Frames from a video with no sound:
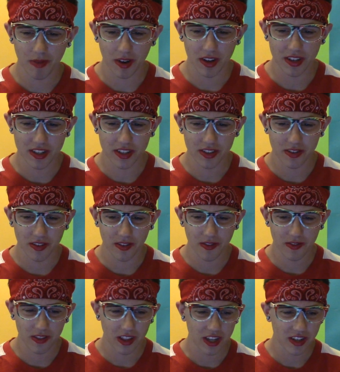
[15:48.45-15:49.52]
burst into a
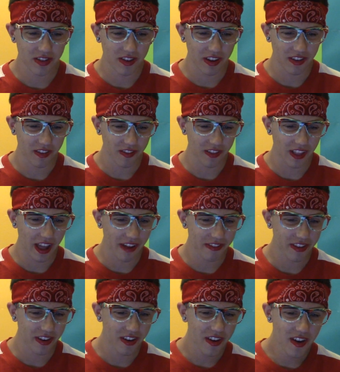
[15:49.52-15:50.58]
flesh round of
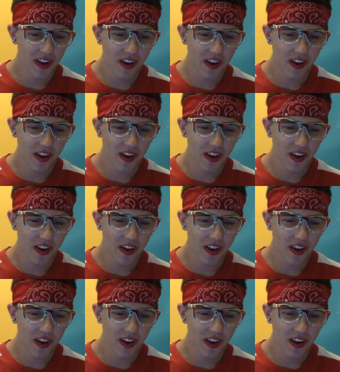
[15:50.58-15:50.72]
laughter.